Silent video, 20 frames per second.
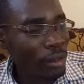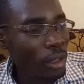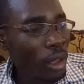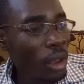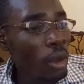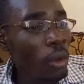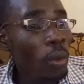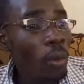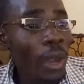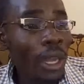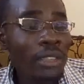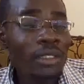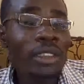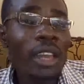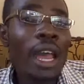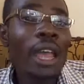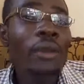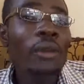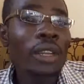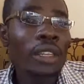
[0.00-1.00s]
once I
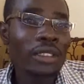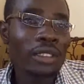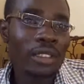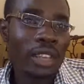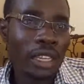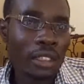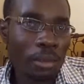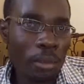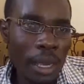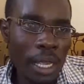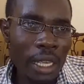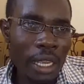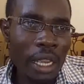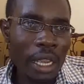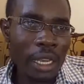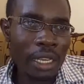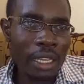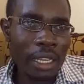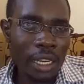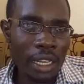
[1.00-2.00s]
will start my
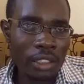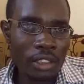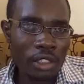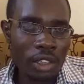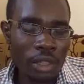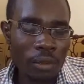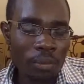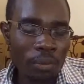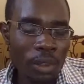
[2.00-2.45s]
calculation,